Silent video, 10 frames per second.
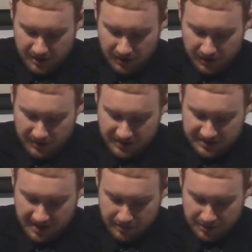Earlier
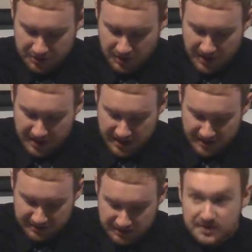this summer, Joe had
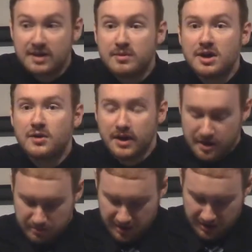announced he was going to be going
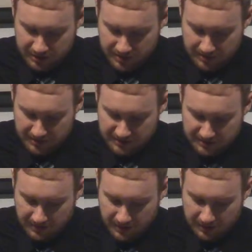on a bigger trip
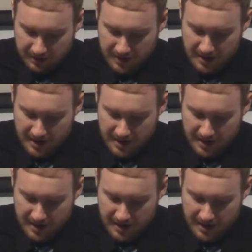this fall,